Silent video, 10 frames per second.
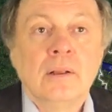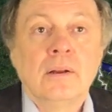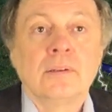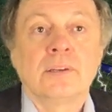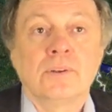
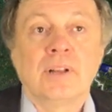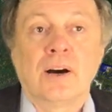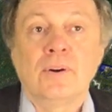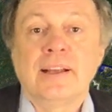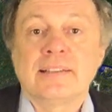So
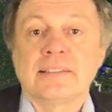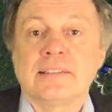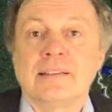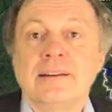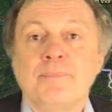now
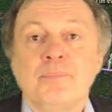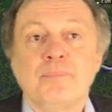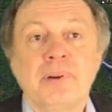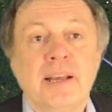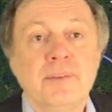let's
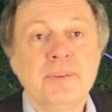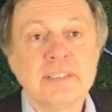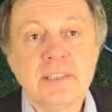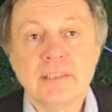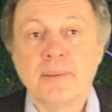play
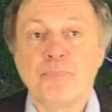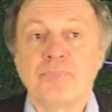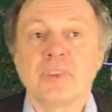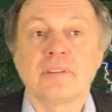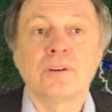with it.
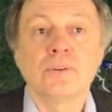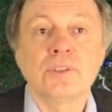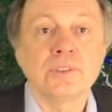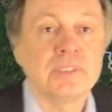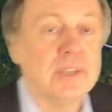So
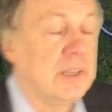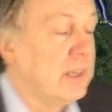you see